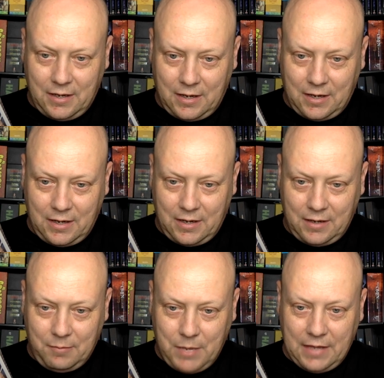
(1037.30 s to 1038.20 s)

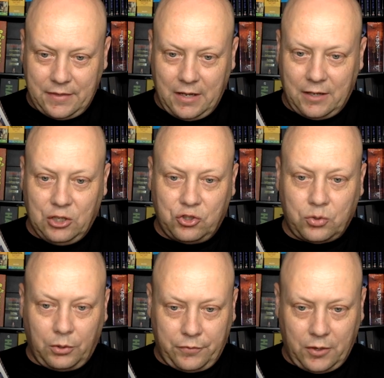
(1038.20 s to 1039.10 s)
Manthe on his
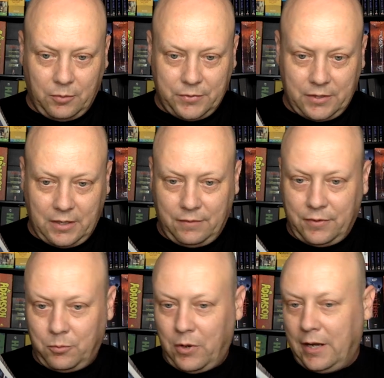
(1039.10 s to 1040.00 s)
short films and
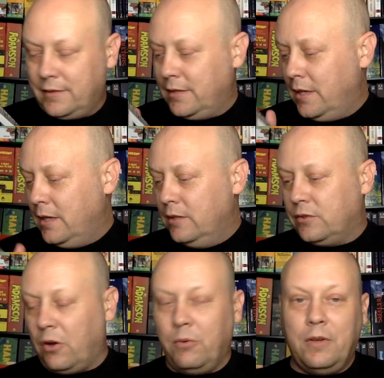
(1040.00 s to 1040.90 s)
film credits.
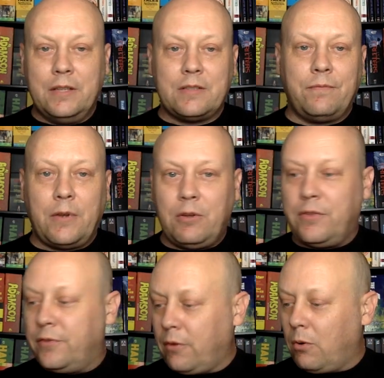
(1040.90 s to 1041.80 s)
So it's a very
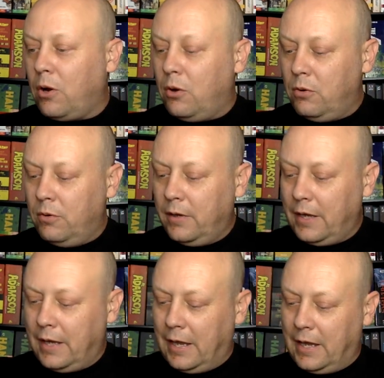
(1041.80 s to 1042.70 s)
thorough
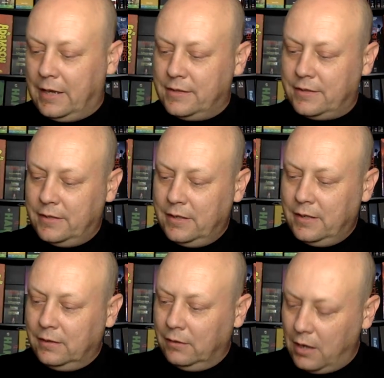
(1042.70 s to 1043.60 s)
and
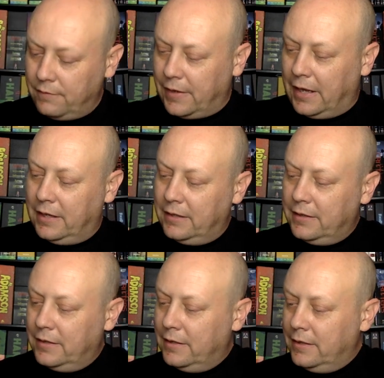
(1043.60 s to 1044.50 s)
loving
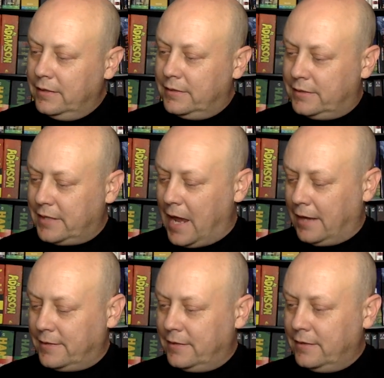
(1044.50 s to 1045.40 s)

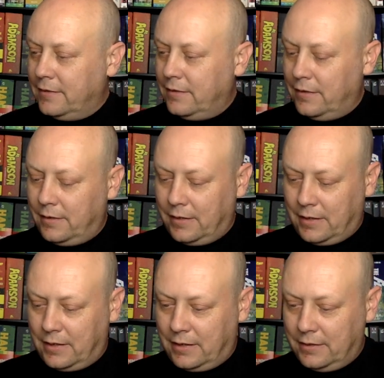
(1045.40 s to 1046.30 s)
set
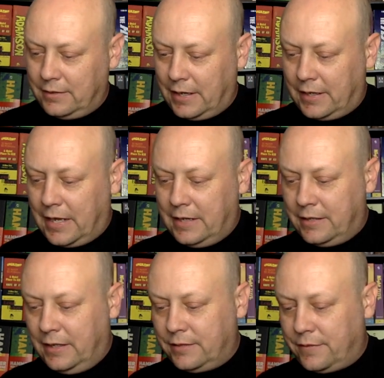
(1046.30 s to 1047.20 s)
dedicated
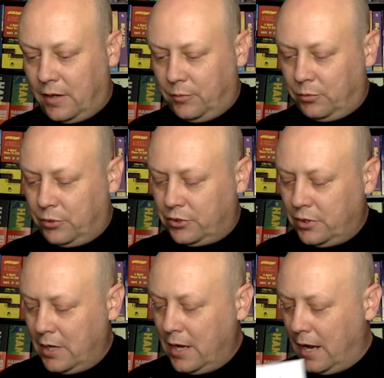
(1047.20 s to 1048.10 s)
to these films,
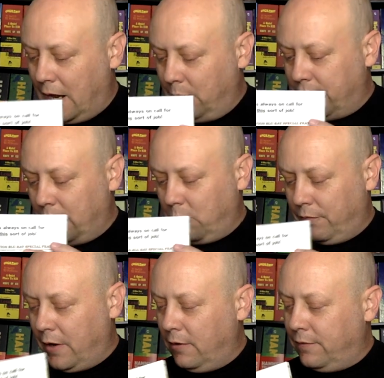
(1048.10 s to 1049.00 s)
which I would think were
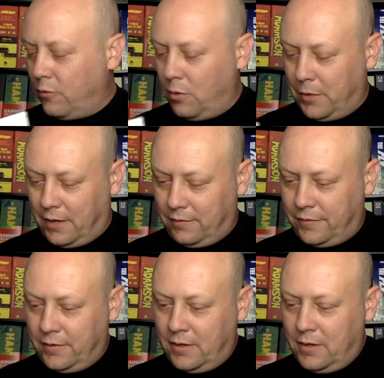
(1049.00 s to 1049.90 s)
very
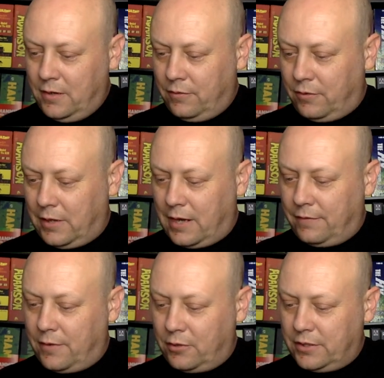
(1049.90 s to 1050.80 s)
formative for a lot
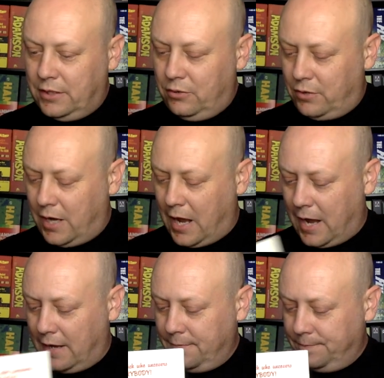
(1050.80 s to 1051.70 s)
of folks in the
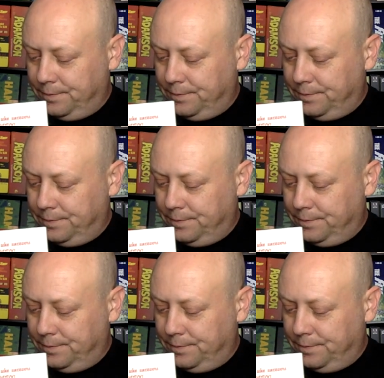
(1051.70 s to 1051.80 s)
UK